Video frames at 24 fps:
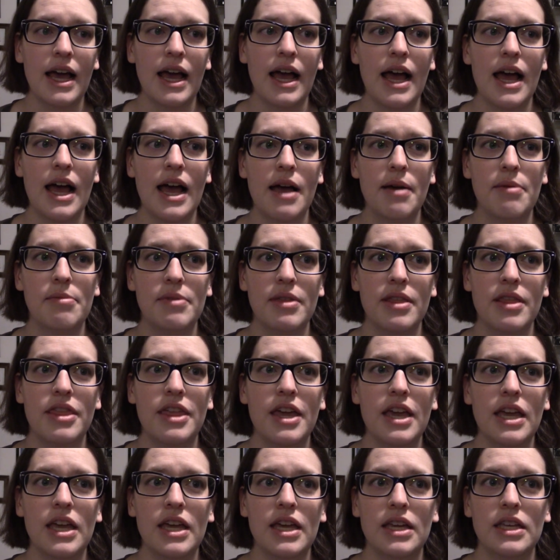Um,
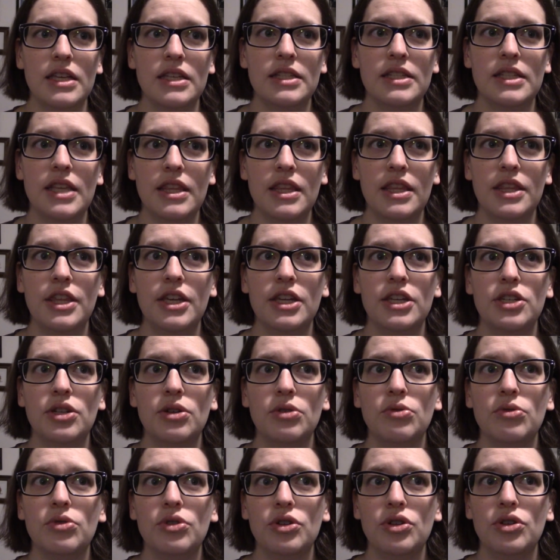they said they
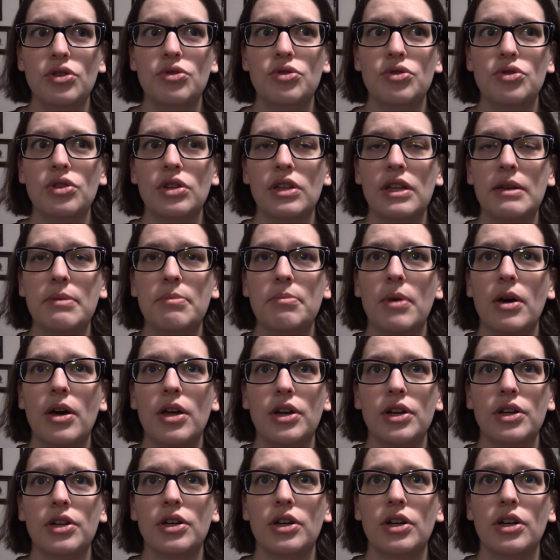don't usually
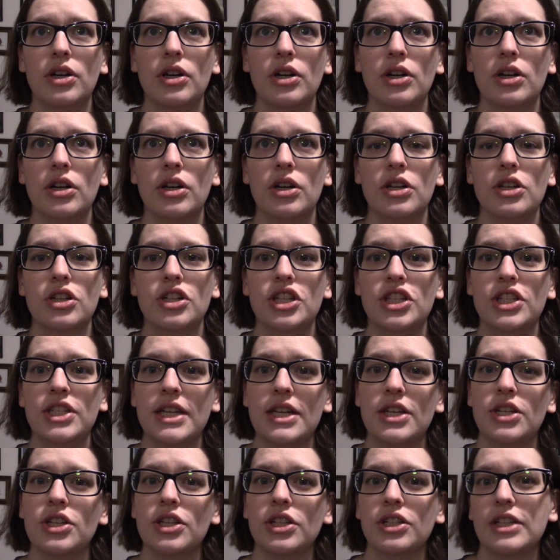monitor
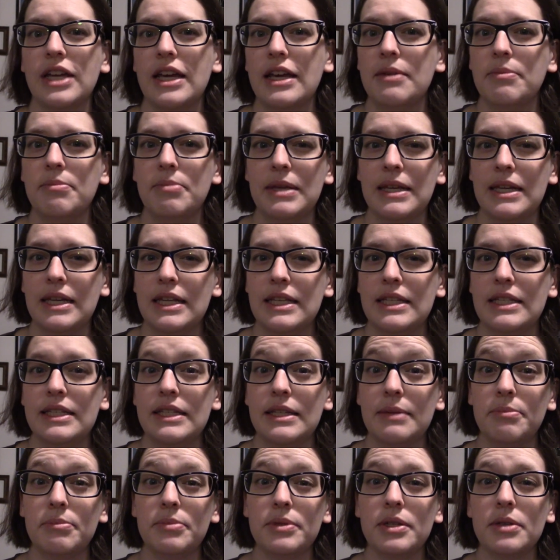gestational diabetes
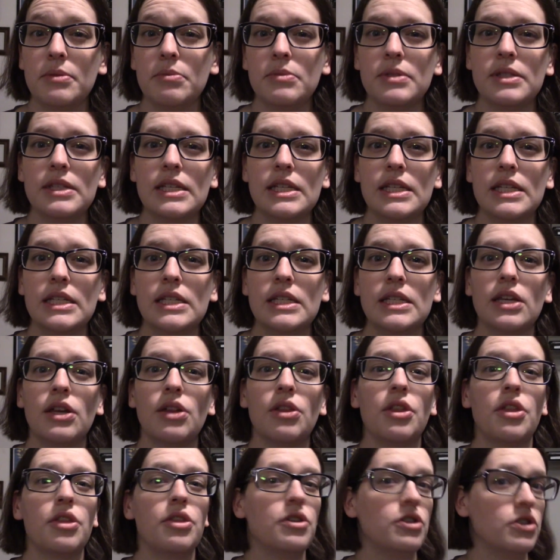symptoms until
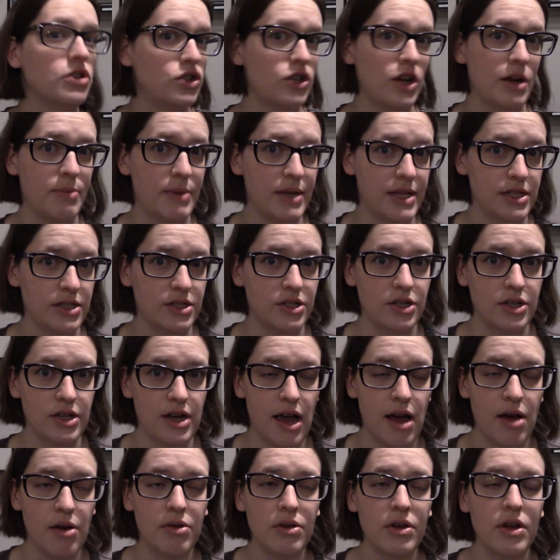the third trimester
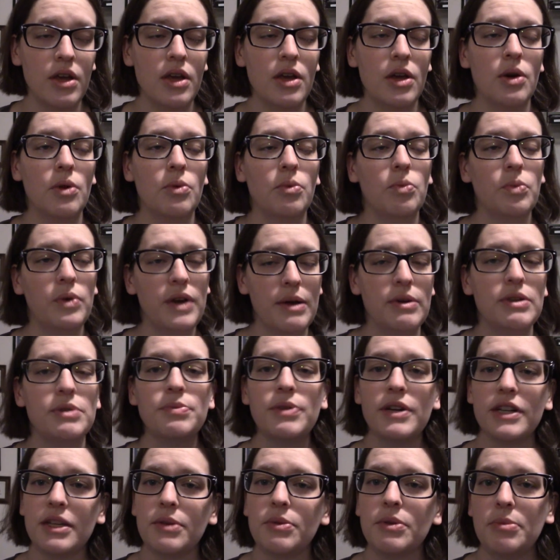now. When I was
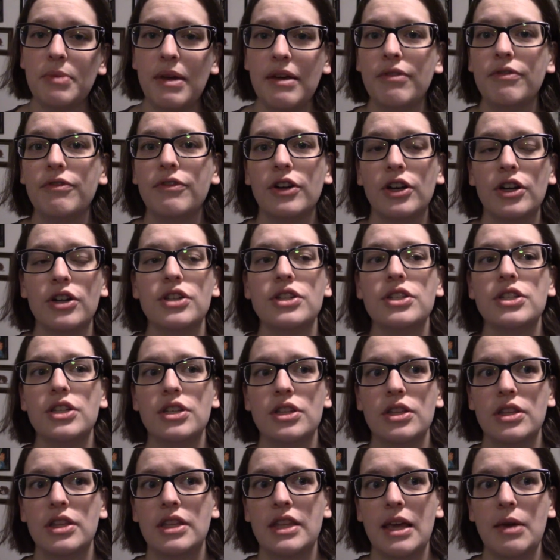pregnant with my first,
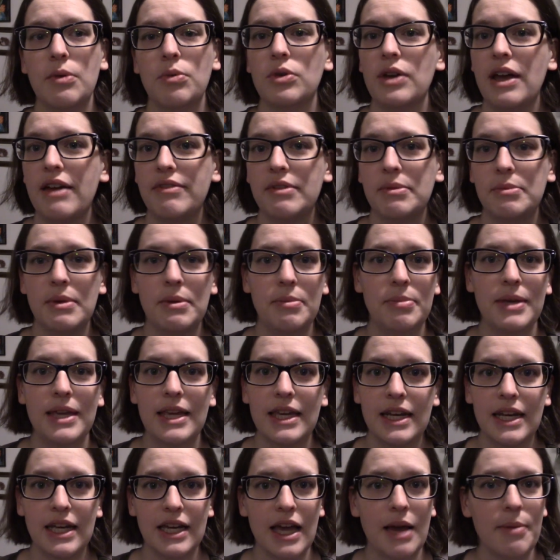they were having me pee
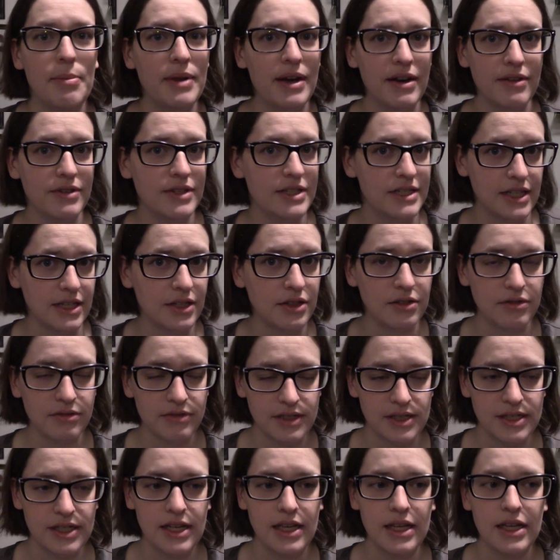in a cup at every single
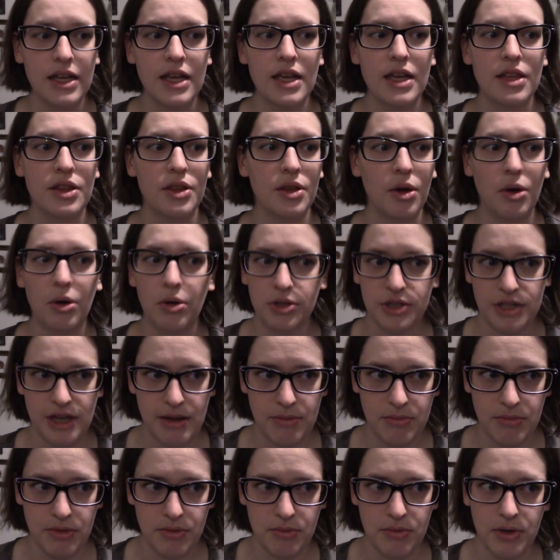visit, the whole
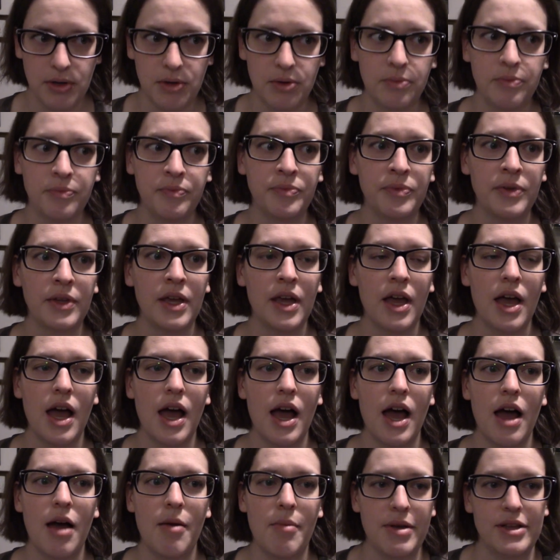time through.
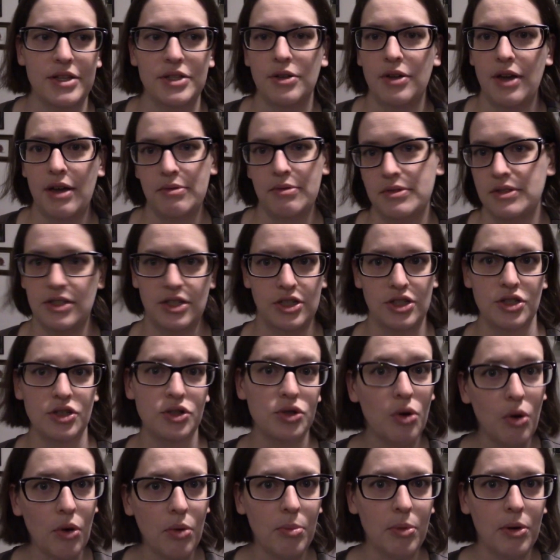Um, and so that just
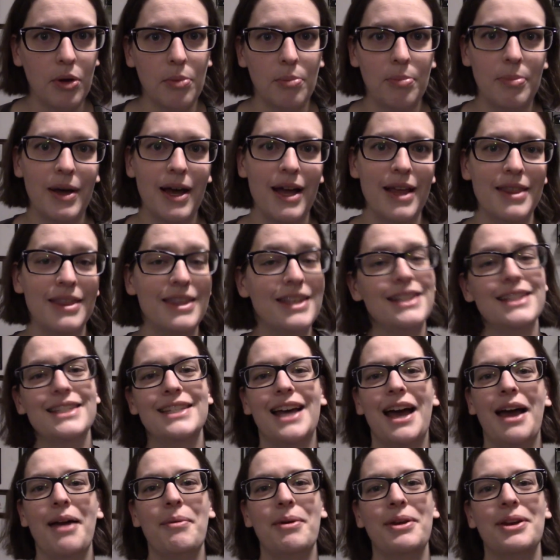normal. But this
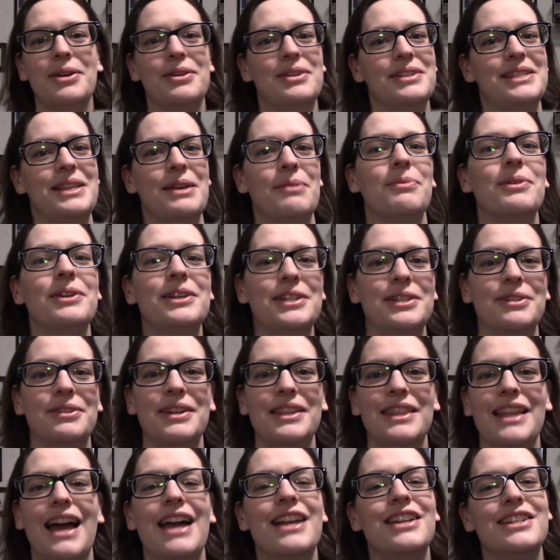time I noticed they weren't
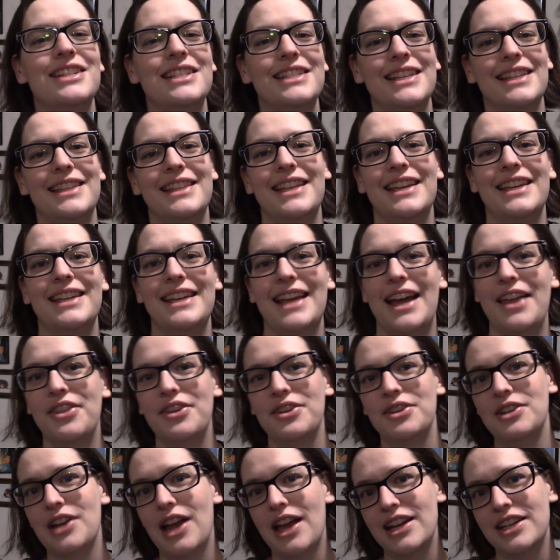doing that. She said that, yeah,
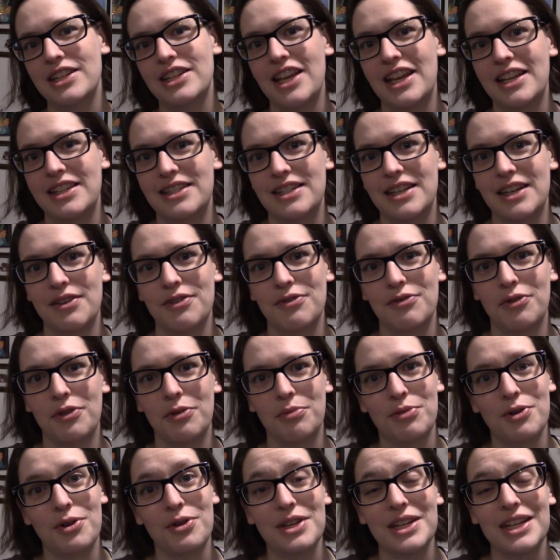they're not testing for
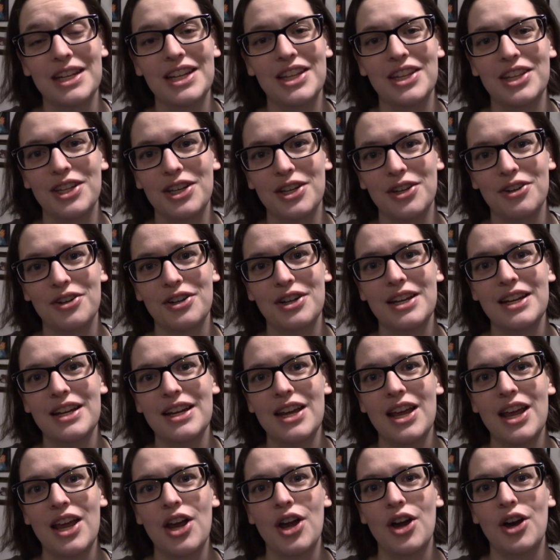protein in the
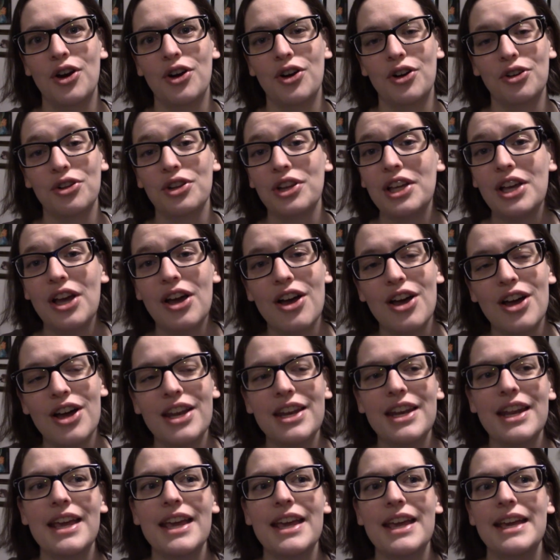urine early
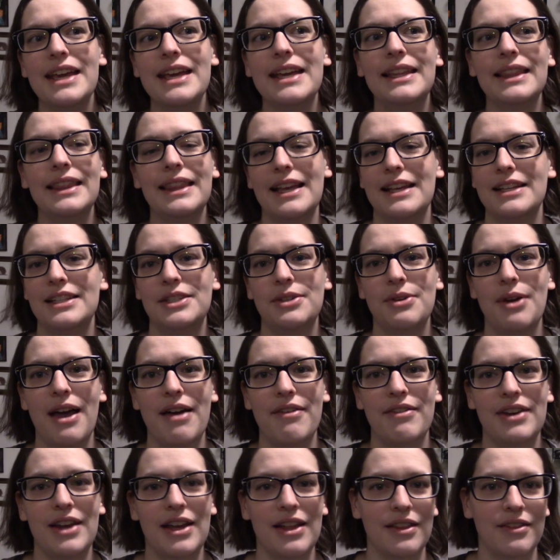on unless you
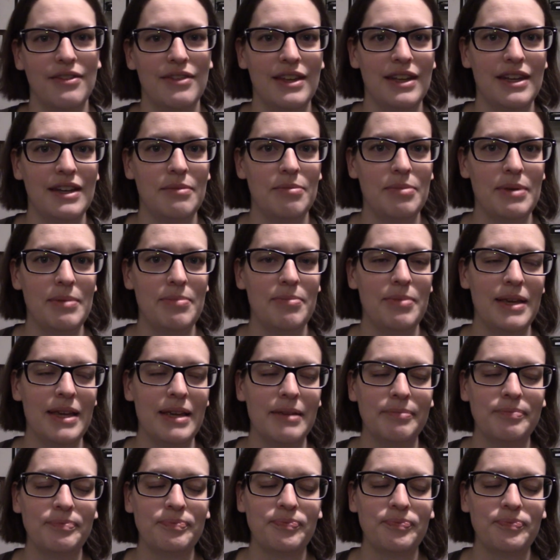have an elevated BP.